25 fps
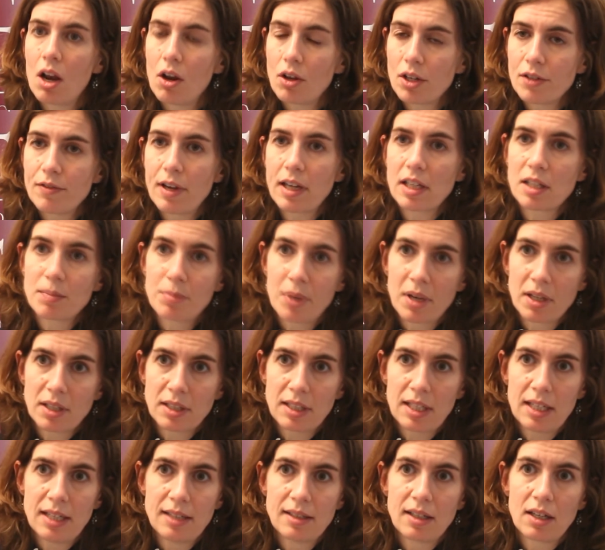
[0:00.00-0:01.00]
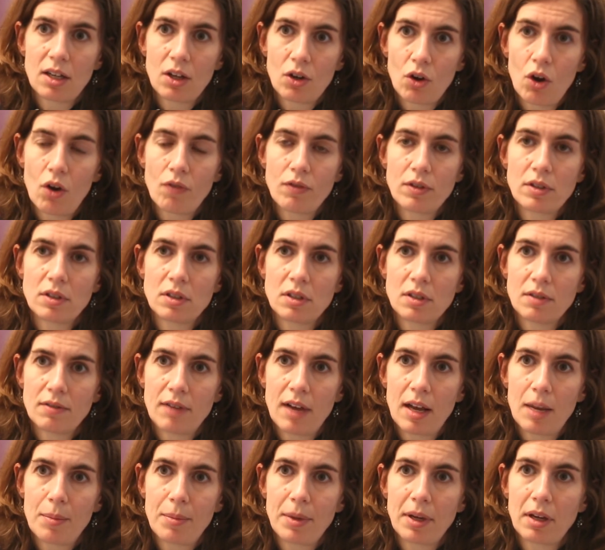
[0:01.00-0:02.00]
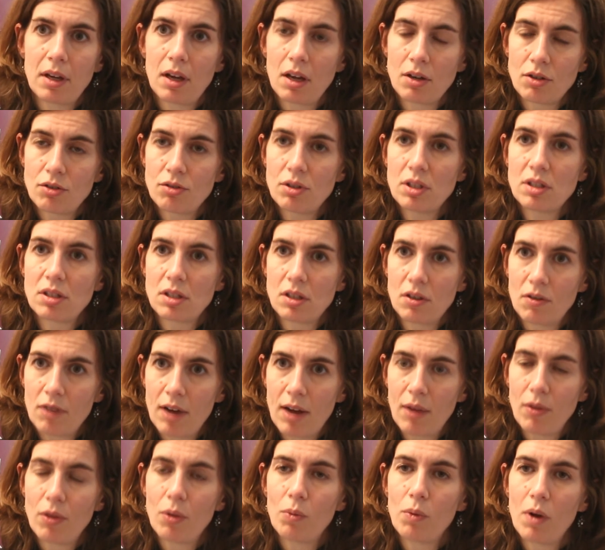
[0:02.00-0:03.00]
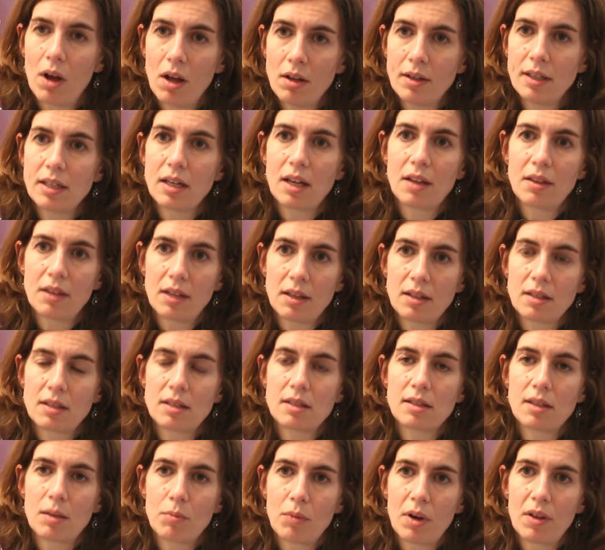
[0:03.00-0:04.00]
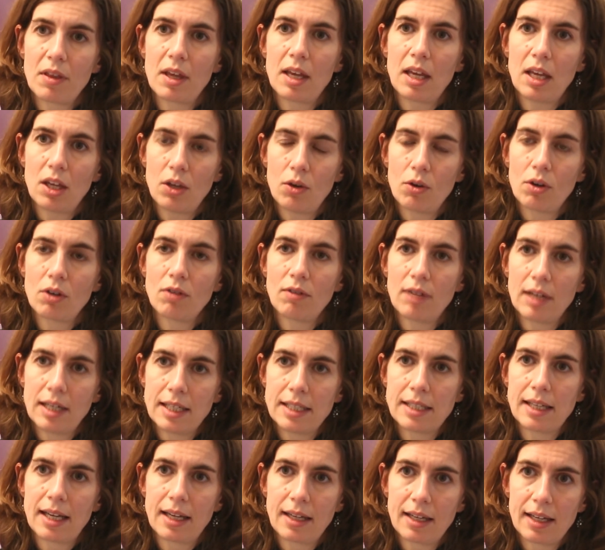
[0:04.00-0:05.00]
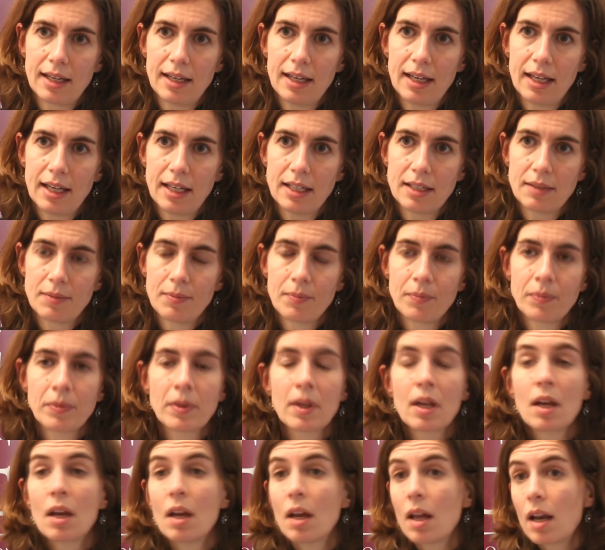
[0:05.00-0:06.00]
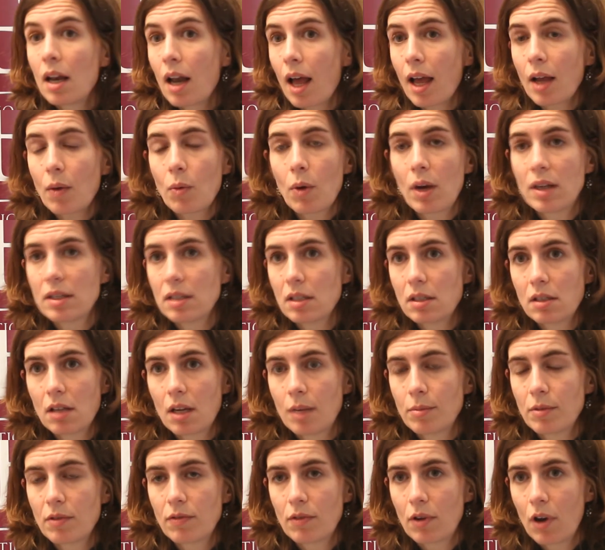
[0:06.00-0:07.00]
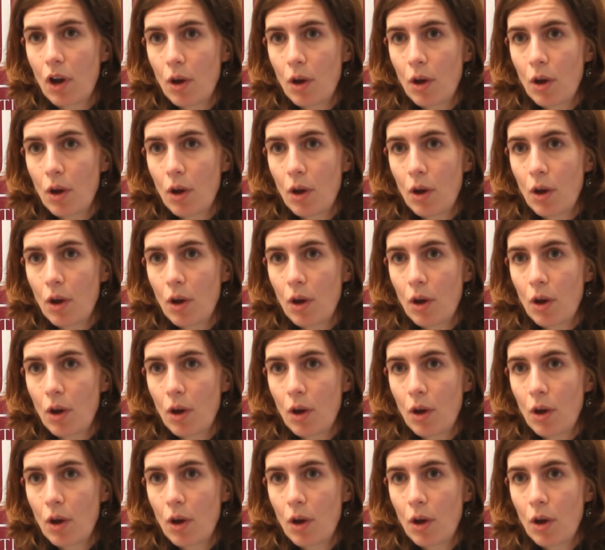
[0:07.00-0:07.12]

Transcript: a lot of expertise it can offer to developing countries and around the world, and I think this is somewhere the EU can really take a lead. Likewise, in terms of